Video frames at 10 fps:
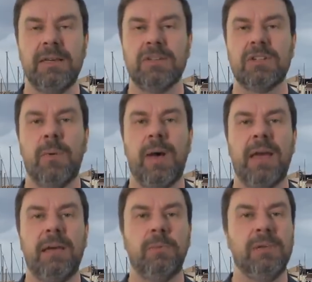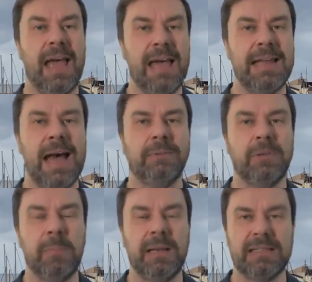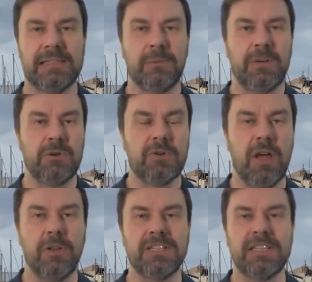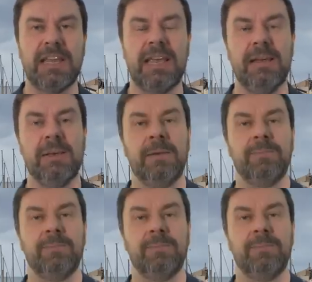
So I will edit out the bits that where you can't see it.